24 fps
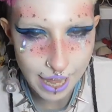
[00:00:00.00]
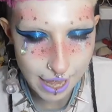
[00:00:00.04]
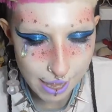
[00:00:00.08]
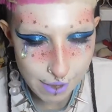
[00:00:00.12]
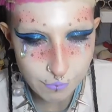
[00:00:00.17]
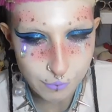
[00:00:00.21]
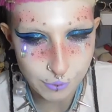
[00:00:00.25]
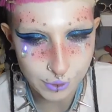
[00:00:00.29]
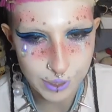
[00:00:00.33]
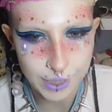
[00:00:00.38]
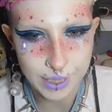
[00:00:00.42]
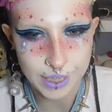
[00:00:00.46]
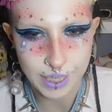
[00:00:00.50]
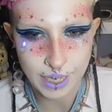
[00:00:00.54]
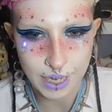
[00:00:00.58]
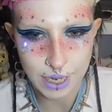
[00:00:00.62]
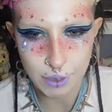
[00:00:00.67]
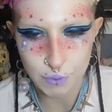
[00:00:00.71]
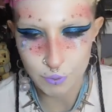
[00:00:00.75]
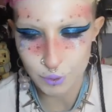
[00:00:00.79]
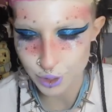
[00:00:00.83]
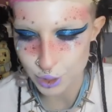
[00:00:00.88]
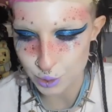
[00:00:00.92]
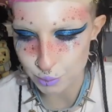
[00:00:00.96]

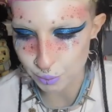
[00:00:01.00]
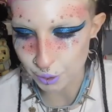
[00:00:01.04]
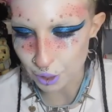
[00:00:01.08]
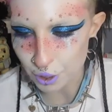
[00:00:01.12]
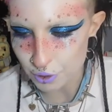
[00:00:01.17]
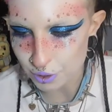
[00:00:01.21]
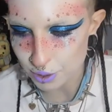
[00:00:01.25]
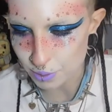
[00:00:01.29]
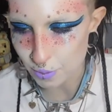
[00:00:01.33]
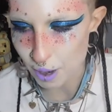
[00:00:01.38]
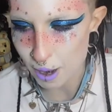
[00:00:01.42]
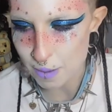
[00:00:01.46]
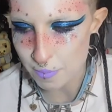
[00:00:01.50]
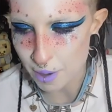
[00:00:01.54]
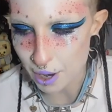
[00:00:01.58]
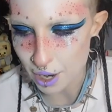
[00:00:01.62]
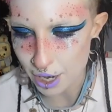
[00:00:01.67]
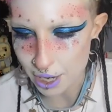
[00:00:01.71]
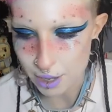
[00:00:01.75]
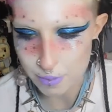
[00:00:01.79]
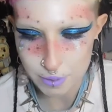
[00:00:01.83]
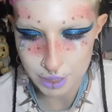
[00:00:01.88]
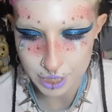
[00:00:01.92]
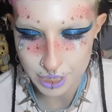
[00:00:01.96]
everything, which blows my
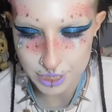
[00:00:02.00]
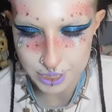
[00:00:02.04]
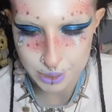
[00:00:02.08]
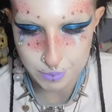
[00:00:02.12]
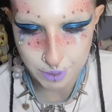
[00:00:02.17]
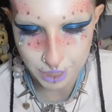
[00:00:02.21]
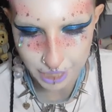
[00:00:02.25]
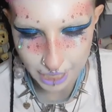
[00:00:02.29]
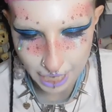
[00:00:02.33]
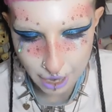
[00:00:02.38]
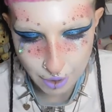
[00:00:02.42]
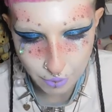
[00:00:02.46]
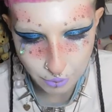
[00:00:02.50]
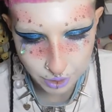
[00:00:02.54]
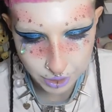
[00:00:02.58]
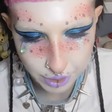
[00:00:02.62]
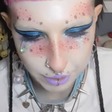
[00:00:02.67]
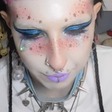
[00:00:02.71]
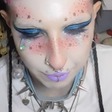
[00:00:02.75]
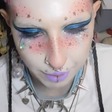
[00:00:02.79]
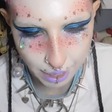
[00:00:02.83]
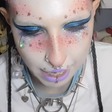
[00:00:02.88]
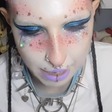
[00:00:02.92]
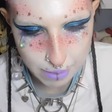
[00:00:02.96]
mind because I'm like, how are
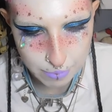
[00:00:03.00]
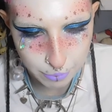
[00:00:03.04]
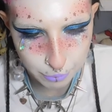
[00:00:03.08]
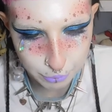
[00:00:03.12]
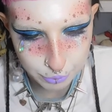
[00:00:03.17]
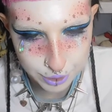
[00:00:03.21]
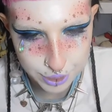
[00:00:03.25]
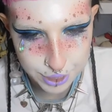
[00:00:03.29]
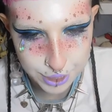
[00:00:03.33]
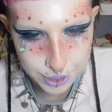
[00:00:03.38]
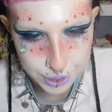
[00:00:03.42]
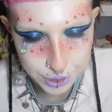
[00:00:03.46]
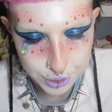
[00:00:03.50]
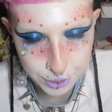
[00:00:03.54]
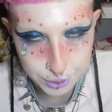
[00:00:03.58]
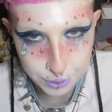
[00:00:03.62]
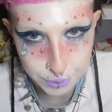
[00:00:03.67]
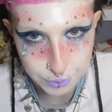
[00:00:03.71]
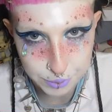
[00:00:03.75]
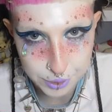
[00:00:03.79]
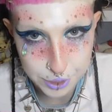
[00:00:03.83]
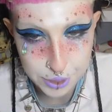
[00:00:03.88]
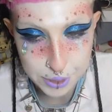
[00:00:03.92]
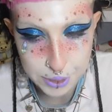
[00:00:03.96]
you able to
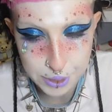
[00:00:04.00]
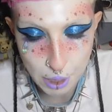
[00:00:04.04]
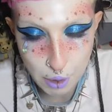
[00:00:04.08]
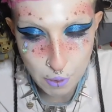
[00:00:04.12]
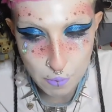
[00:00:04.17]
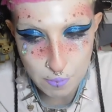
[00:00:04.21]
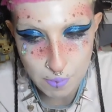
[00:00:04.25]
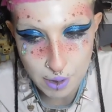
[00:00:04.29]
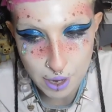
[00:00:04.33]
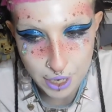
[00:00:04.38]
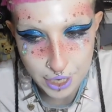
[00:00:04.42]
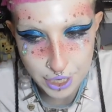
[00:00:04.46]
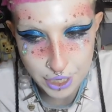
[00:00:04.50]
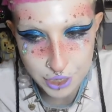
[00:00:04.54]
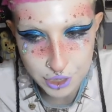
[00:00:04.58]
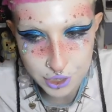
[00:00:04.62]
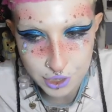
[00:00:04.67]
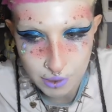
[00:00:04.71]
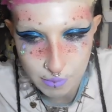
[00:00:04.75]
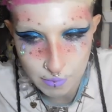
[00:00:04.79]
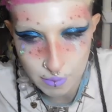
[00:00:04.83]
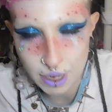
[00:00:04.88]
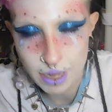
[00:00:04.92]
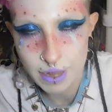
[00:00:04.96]
do so
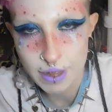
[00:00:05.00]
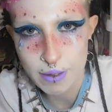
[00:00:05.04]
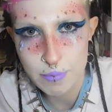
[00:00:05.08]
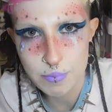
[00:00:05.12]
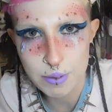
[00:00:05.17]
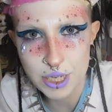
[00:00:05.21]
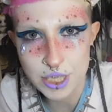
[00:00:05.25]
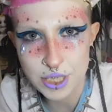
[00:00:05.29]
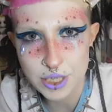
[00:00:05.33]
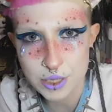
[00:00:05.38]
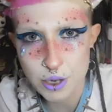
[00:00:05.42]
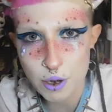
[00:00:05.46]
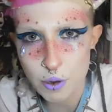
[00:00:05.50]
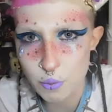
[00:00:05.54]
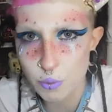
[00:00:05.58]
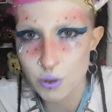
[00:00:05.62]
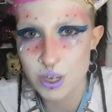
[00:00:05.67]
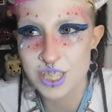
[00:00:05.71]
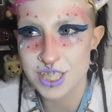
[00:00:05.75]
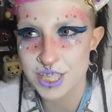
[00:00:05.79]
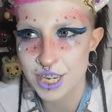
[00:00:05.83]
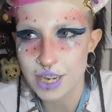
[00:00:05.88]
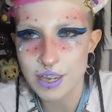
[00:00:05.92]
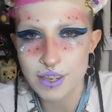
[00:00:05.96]
much and be so
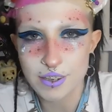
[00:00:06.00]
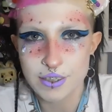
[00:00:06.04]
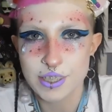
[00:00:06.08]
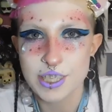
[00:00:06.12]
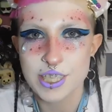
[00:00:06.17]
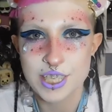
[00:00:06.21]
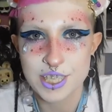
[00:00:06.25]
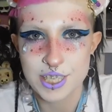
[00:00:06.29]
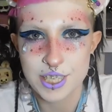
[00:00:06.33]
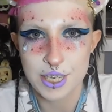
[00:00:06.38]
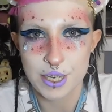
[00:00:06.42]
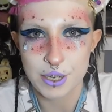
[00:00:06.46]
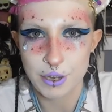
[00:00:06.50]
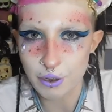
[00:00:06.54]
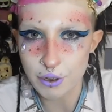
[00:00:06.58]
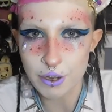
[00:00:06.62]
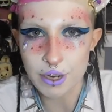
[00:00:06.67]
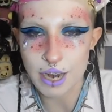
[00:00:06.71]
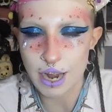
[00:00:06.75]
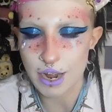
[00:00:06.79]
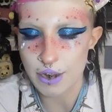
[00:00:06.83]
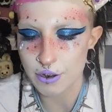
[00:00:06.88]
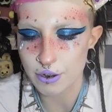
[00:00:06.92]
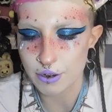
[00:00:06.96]
ridiculously
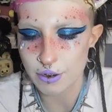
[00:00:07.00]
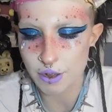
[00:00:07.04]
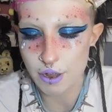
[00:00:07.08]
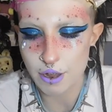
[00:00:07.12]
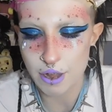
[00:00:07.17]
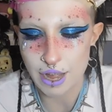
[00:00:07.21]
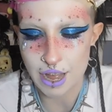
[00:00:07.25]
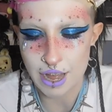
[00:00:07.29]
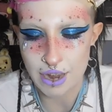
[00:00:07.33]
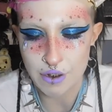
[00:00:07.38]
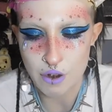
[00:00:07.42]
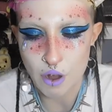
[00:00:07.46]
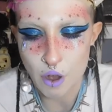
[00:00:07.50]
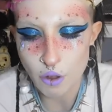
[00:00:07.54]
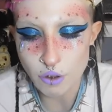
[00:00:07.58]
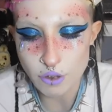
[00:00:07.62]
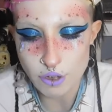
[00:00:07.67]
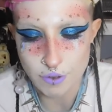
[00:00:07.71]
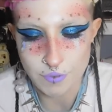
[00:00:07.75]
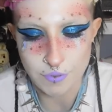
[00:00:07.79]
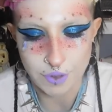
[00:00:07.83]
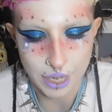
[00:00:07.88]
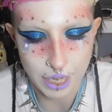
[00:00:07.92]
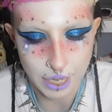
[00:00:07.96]
good at at all
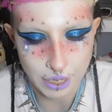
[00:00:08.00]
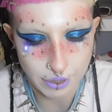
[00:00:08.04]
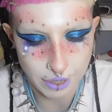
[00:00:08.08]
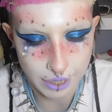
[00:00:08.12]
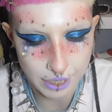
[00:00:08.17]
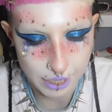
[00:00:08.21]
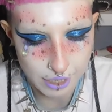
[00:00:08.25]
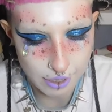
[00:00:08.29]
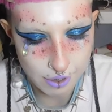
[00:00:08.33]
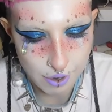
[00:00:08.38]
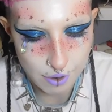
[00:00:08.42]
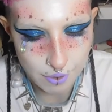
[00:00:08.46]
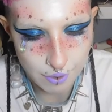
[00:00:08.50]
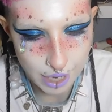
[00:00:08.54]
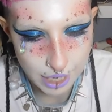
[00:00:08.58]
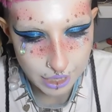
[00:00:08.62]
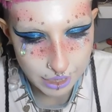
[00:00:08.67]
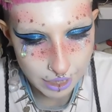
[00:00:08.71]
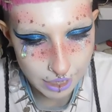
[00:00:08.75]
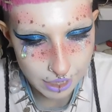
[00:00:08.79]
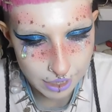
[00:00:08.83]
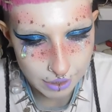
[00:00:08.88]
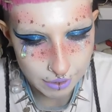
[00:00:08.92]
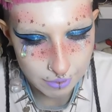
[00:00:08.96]
of it? Like, you know, I
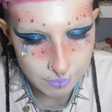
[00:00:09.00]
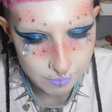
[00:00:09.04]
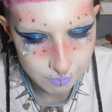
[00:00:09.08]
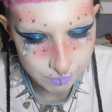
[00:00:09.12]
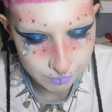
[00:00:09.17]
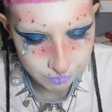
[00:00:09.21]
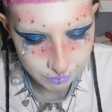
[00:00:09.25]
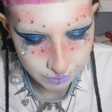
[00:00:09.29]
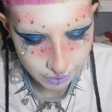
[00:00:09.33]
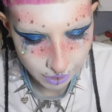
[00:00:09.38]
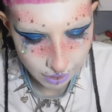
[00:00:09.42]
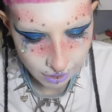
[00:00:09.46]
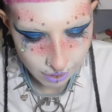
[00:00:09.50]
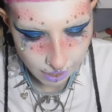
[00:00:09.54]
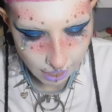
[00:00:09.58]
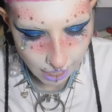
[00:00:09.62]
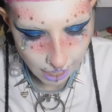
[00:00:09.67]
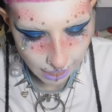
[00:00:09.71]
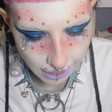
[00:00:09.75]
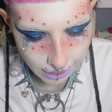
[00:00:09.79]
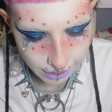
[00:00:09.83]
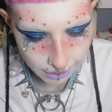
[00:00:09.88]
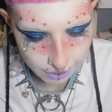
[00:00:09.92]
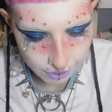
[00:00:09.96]
think
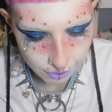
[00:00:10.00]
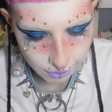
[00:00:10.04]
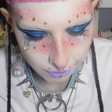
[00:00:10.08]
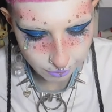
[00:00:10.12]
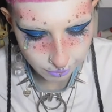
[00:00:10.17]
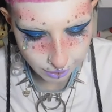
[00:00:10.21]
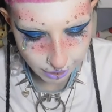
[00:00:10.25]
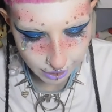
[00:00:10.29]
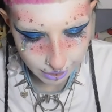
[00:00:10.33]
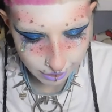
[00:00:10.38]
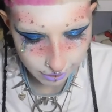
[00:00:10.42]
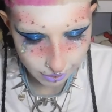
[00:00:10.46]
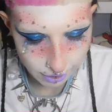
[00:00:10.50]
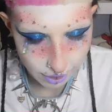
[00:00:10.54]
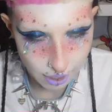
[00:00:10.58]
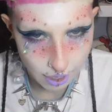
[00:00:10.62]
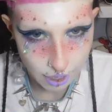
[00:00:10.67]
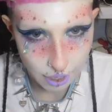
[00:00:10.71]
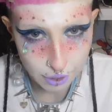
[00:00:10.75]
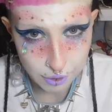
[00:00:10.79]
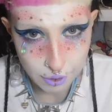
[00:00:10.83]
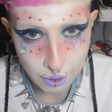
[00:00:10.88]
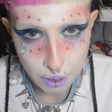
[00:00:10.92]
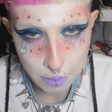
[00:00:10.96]
I can do like
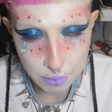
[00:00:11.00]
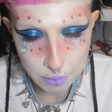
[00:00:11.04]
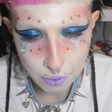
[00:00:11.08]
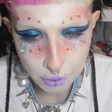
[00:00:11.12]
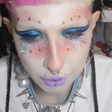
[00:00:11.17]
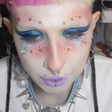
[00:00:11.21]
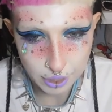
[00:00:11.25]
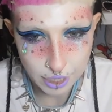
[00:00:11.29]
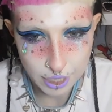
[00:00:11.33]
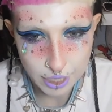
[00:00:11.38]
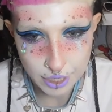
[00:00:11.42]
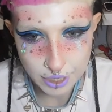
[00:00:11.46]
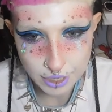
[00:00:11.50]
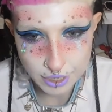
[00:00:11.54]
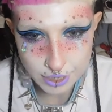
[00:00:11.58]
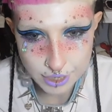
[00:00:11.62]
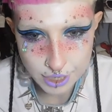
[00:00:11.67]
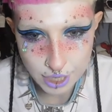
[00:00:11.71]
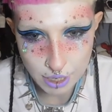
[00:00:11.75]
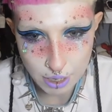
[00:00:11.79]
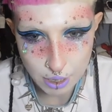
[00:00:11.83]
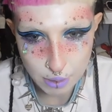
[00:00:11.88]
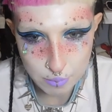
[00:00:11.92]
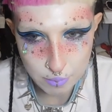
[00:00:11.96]
a couple things
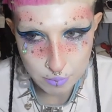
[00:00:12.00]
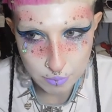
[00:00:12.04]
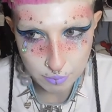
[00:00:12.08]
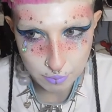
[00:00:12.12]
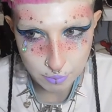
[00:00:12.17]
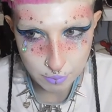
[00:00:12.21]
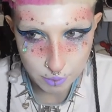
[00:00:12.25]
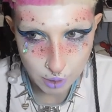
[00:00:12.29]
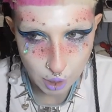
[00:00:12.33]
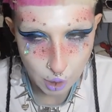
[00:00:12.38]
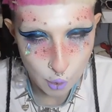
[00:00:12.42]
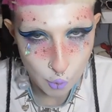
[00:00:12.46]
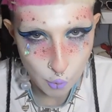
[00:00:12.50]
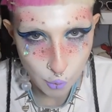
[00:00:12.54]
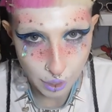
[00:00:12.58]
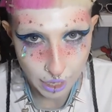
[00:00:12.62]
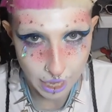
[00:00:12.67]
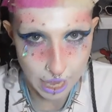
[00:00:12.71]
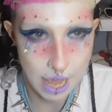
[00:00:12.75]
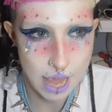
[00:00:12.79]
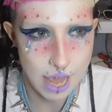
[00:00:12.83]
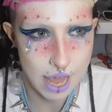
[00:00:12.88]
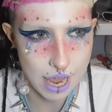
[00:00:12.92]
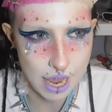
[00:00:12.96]
and I'm
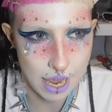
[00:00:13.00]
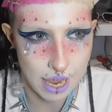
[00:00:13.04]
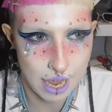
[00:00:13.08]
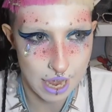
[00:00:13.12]
okay